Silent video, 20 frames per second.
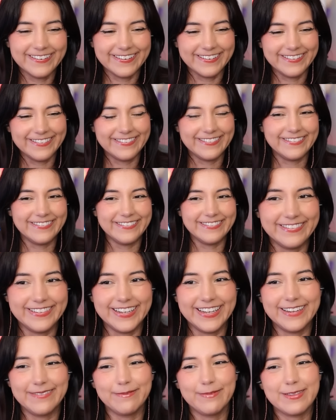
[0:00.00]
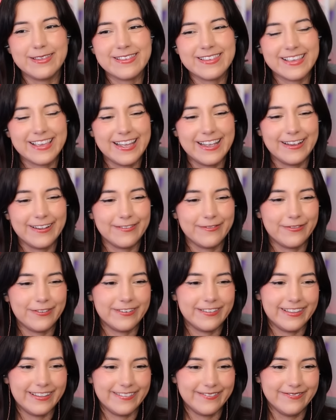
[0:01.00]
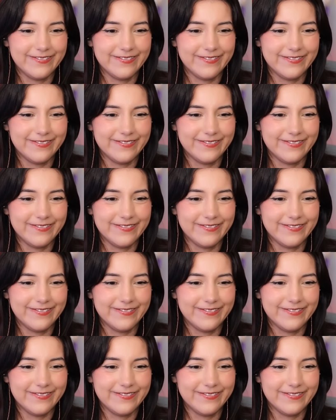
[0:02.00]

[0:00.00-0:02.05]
Oh, I'm scared for them.